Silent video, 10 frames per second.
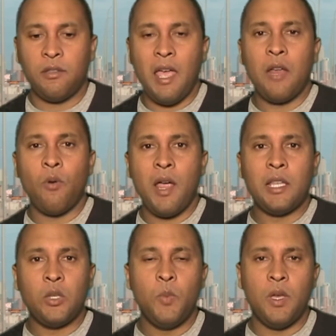
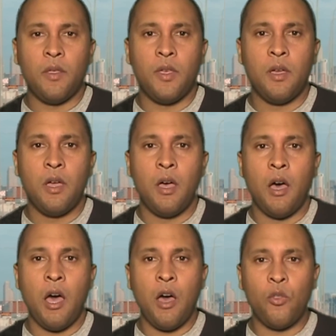Cyrus Smith
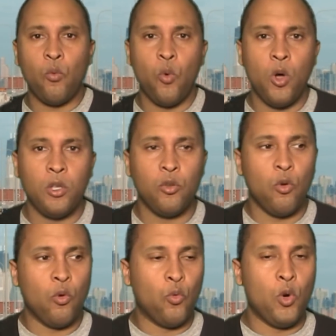are the ones
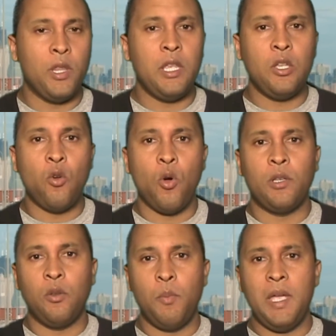who are really
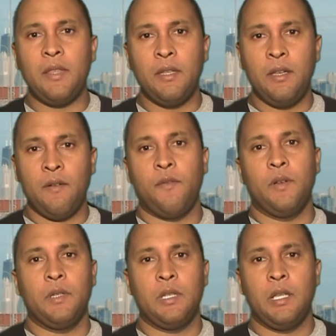going to make the
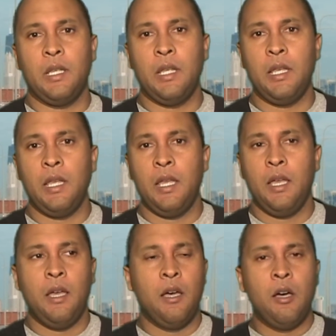difference.
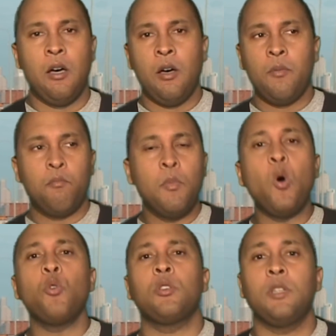
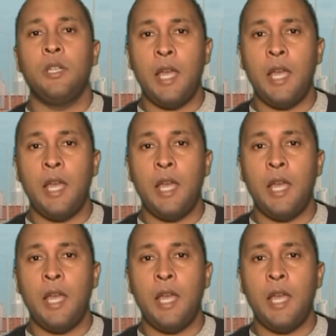Most,